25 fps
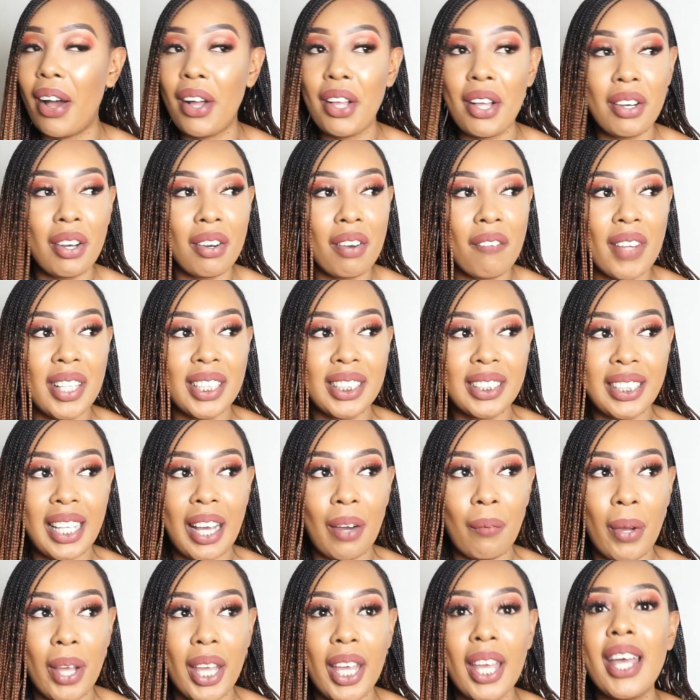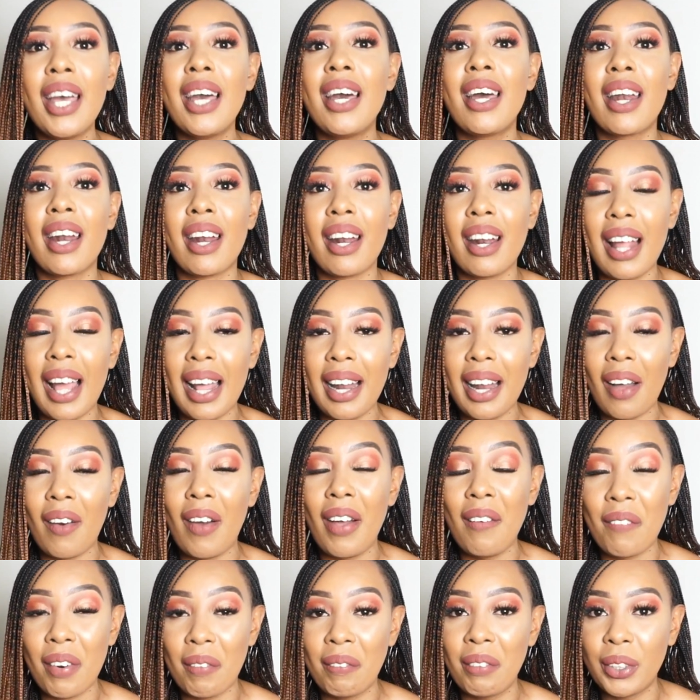not even stay away, run
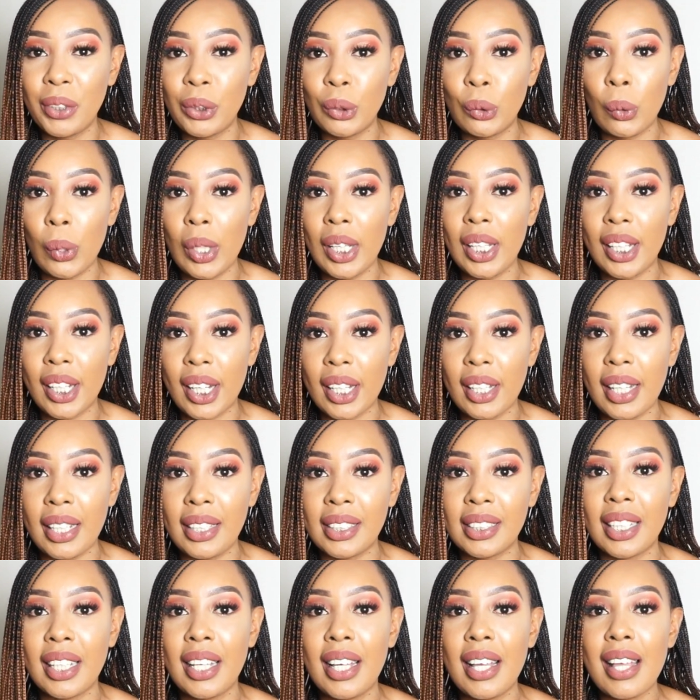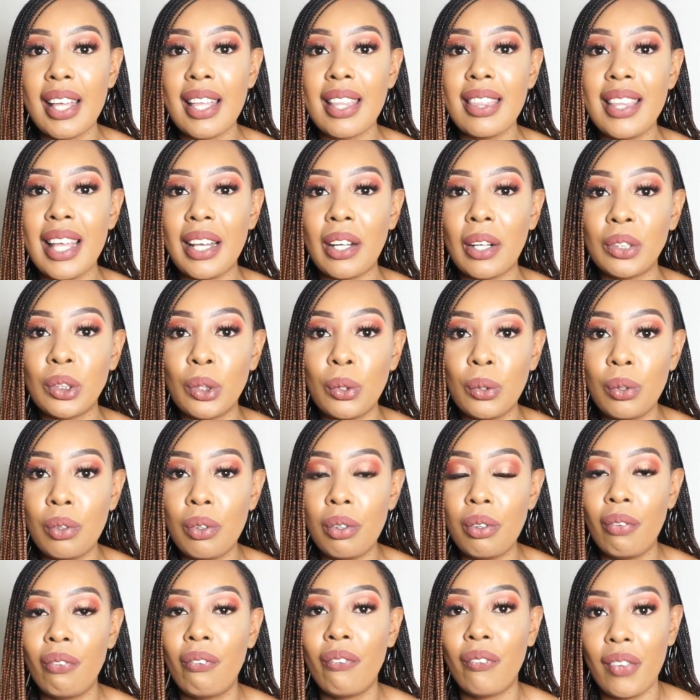away from those two ingredients. They're not
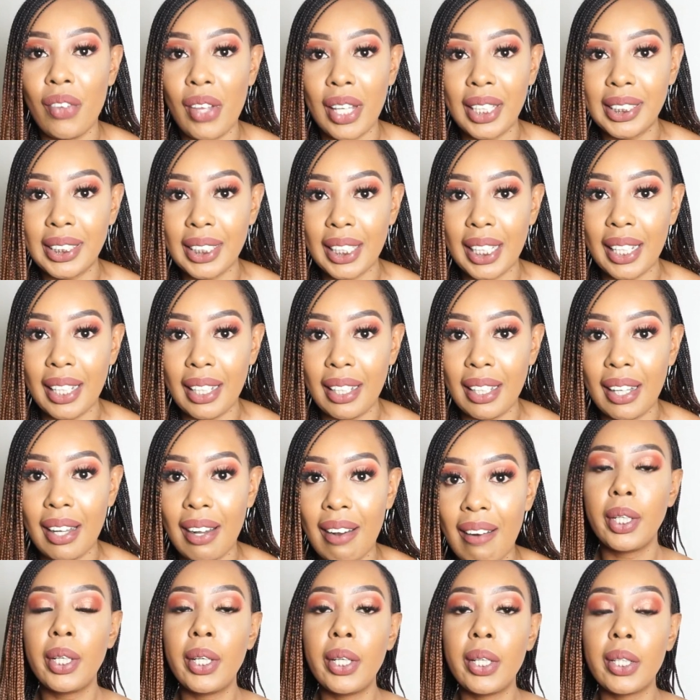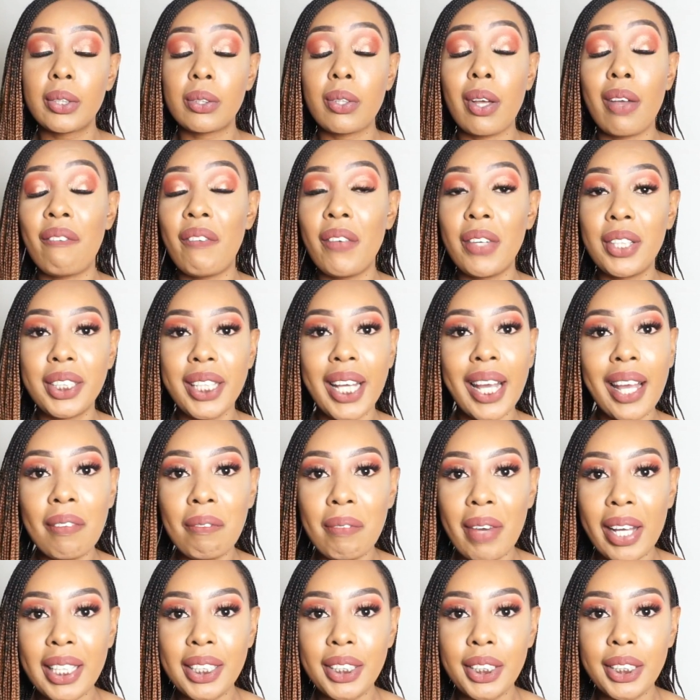good for your skin. So if you check
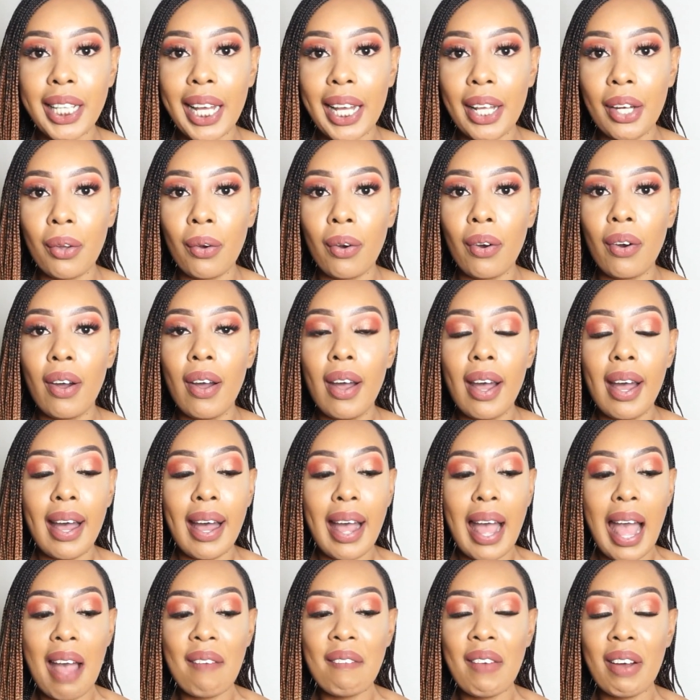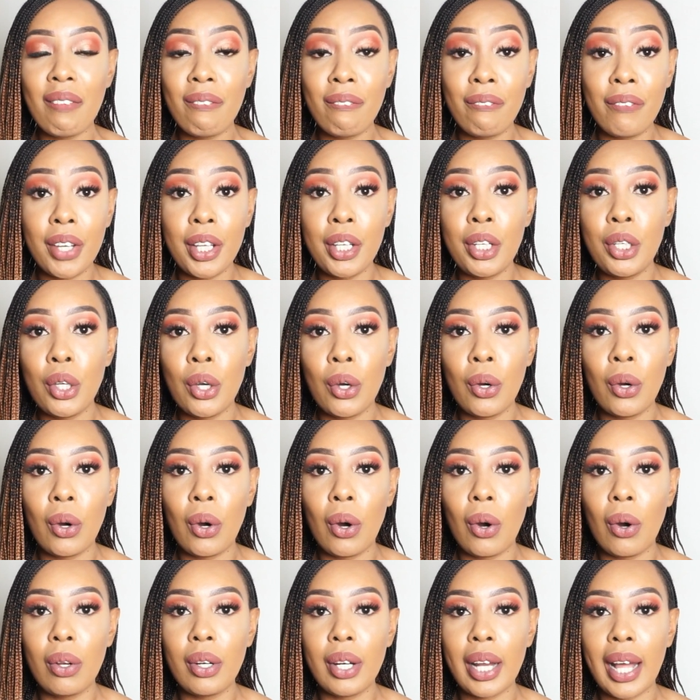my channel, I have a video
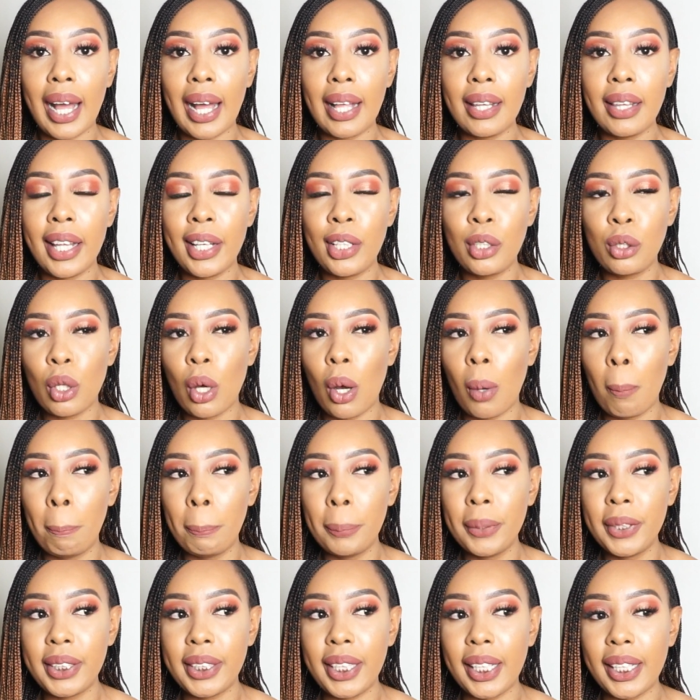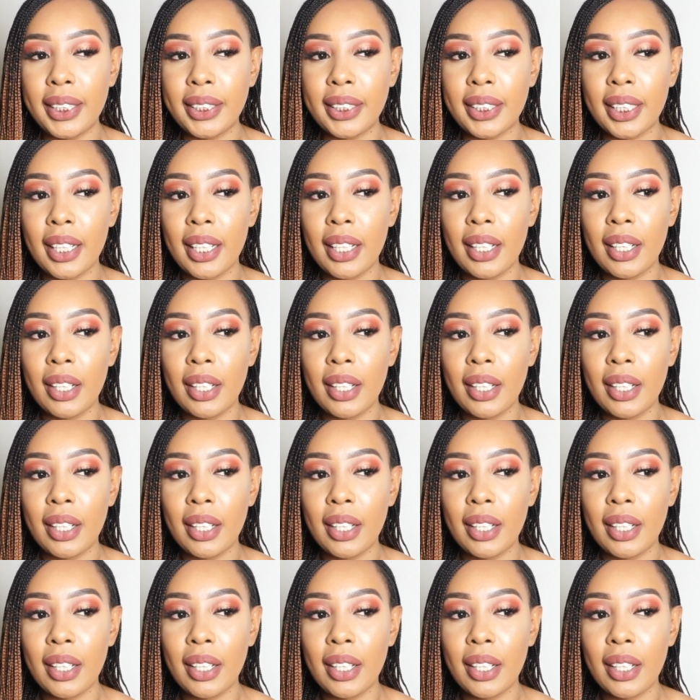on the top 6